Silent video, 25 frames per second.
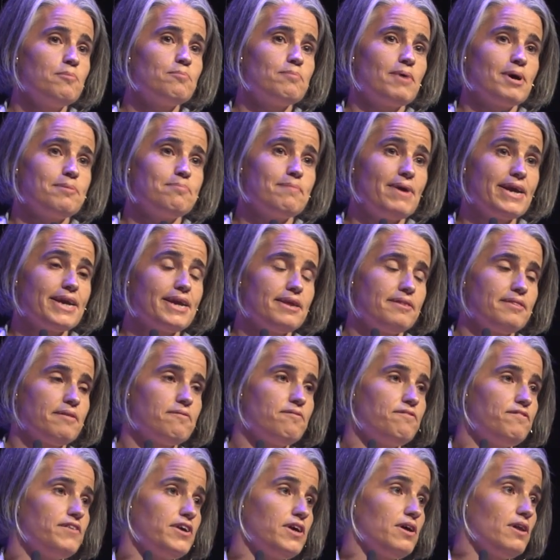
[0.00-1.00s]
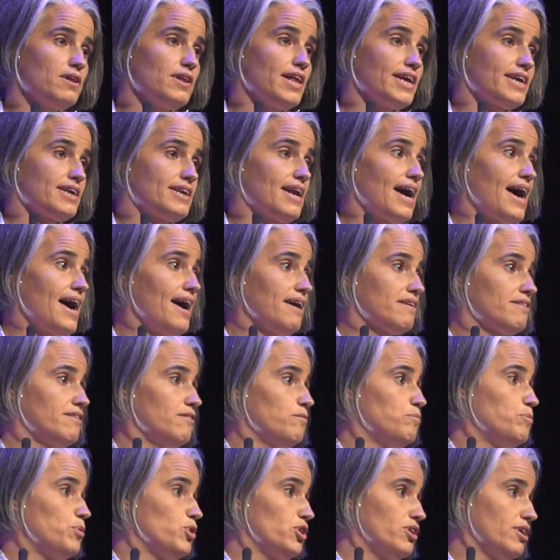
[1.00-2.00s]
by making them feel like an
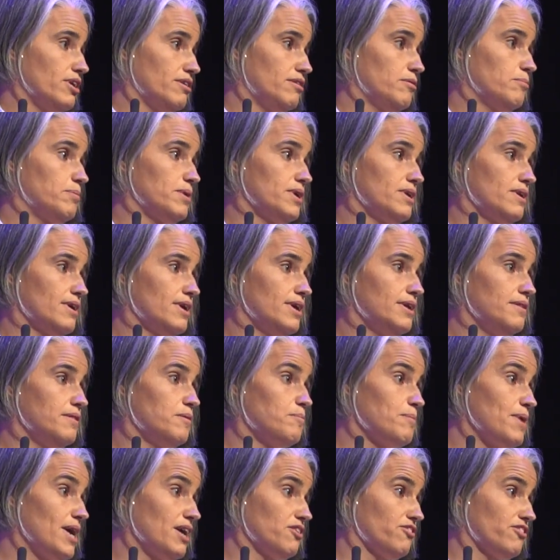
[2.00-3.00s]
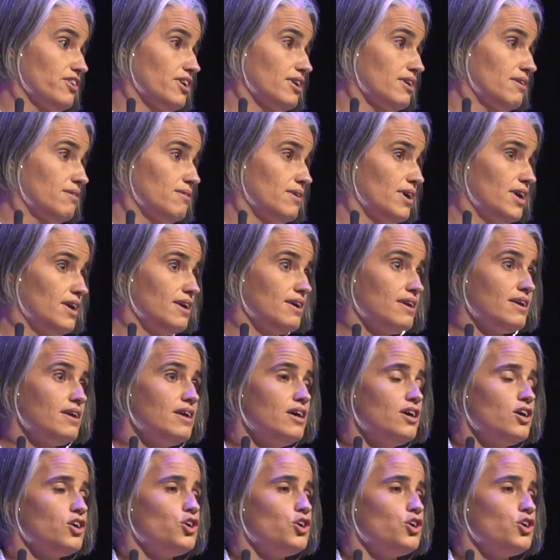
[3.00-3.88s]
active participant in the magic, right?